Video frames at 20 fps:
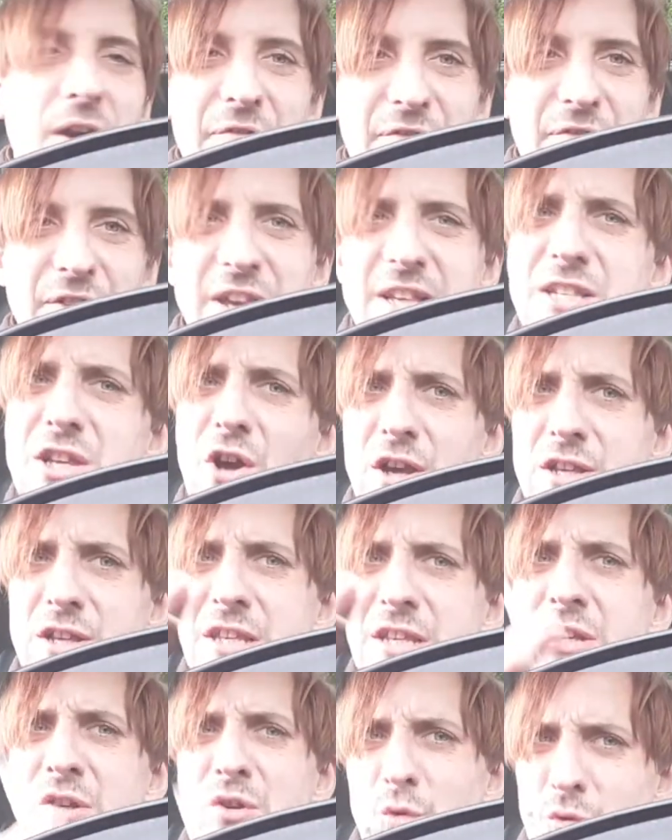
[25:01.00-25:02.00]
these guys
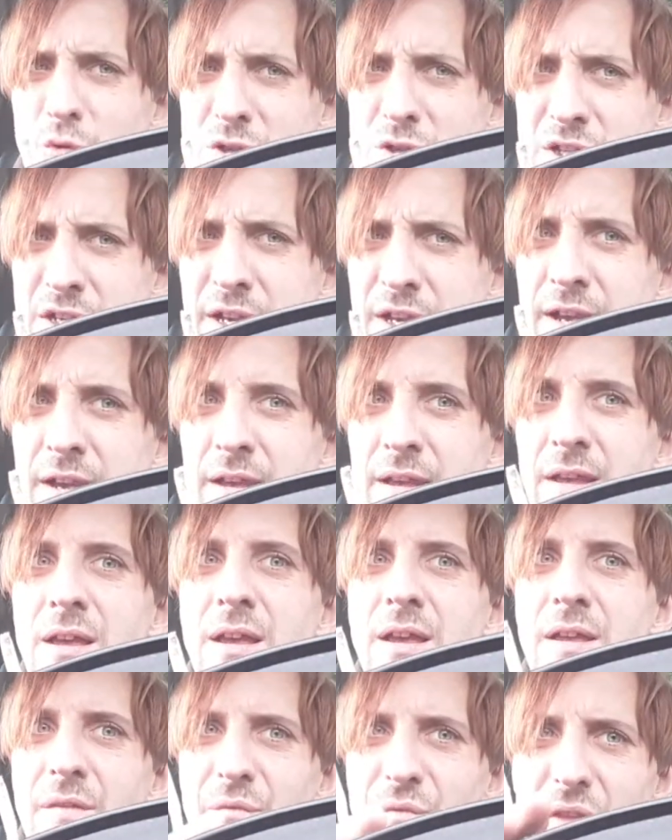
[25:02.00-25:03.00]
endorse it,
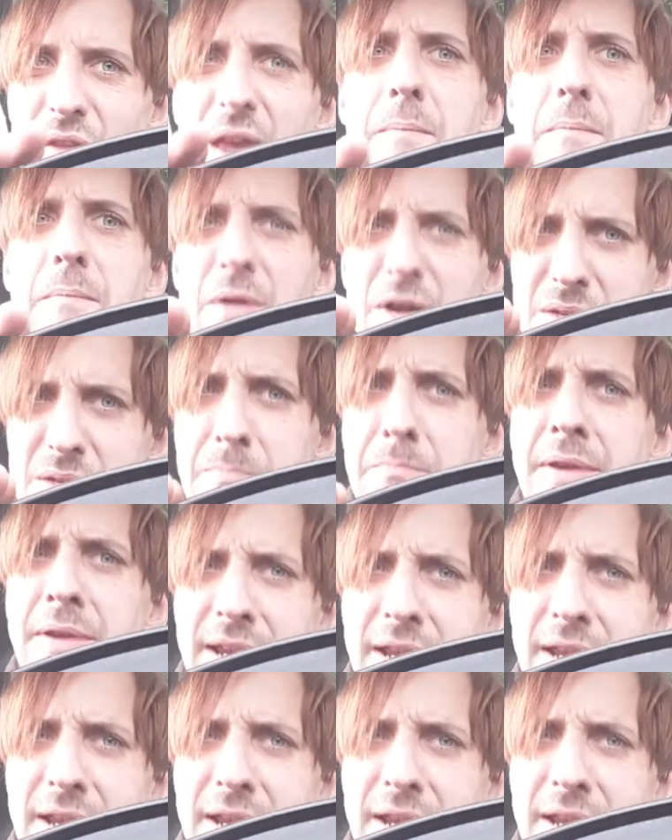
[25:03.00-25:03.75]
it must mean